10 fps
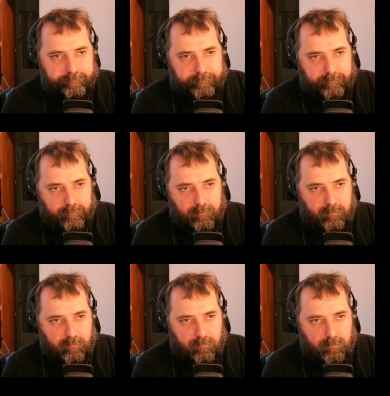
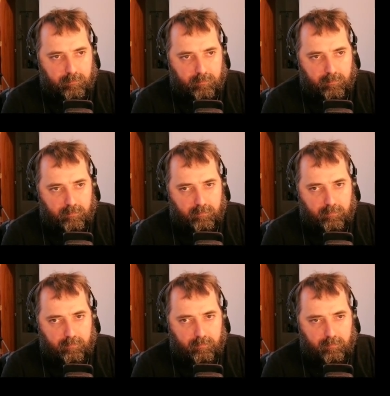
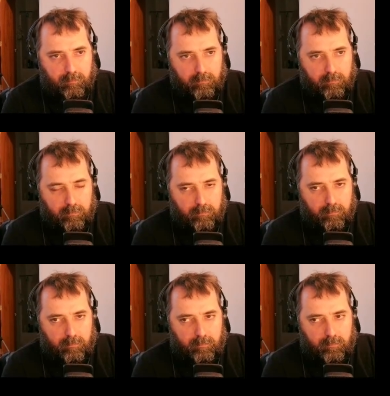
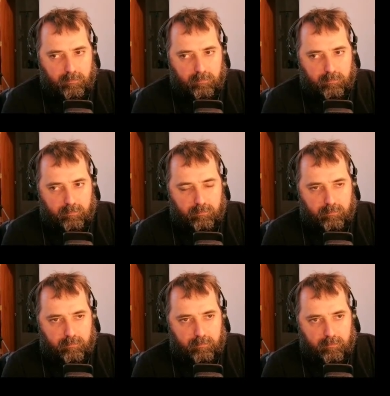
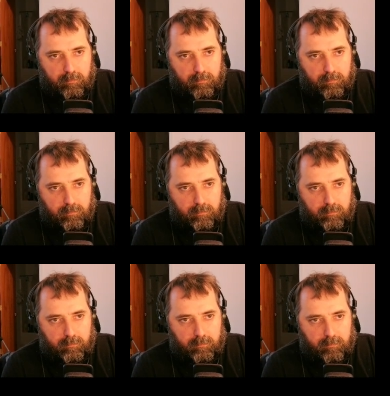
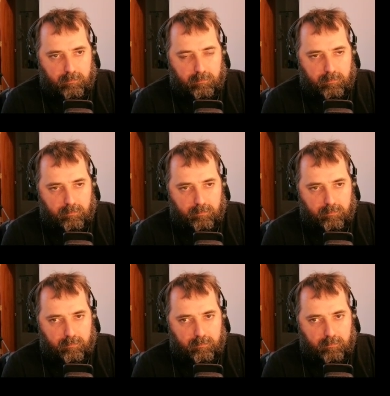
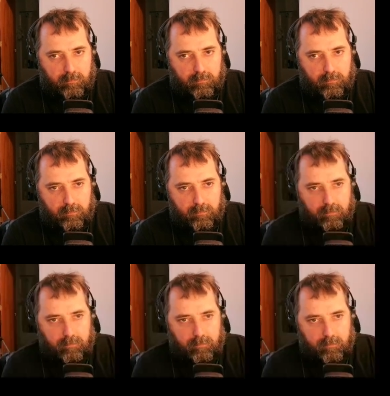
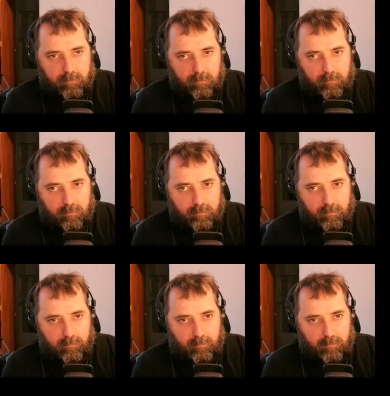
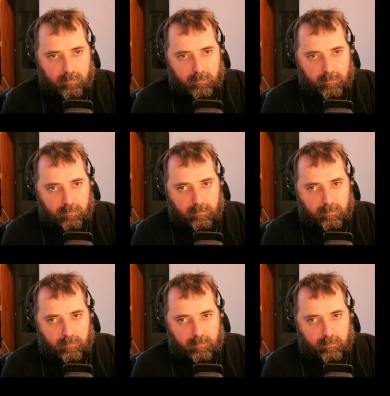(silence)